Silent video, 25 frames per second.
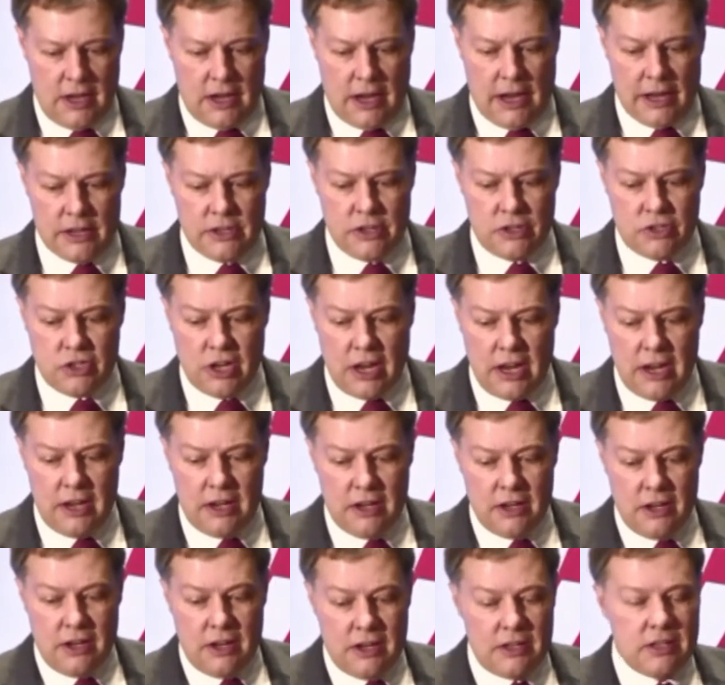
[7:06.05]
And to take
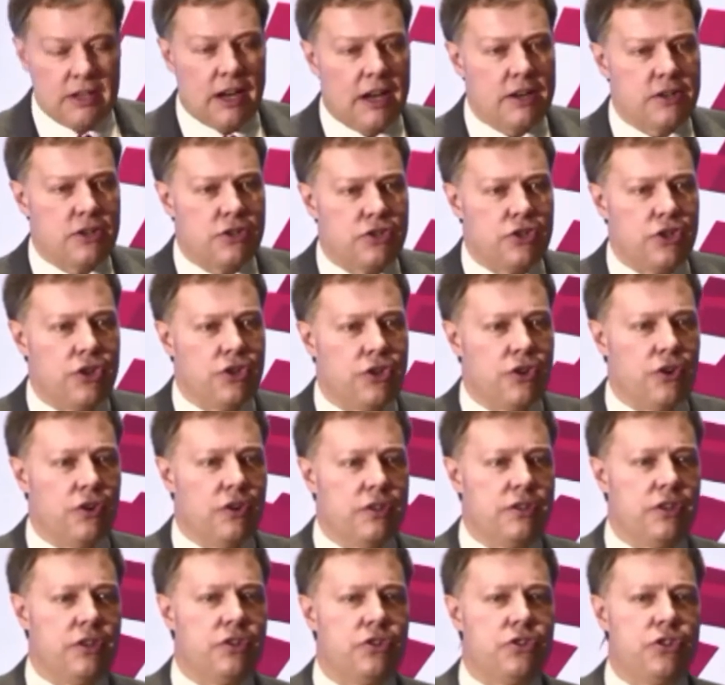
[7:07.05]
data
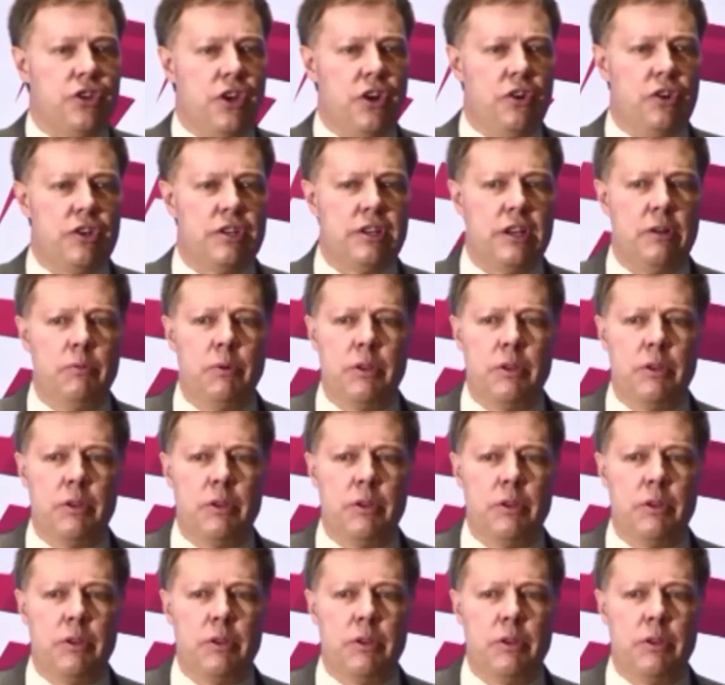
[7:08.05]
security seriously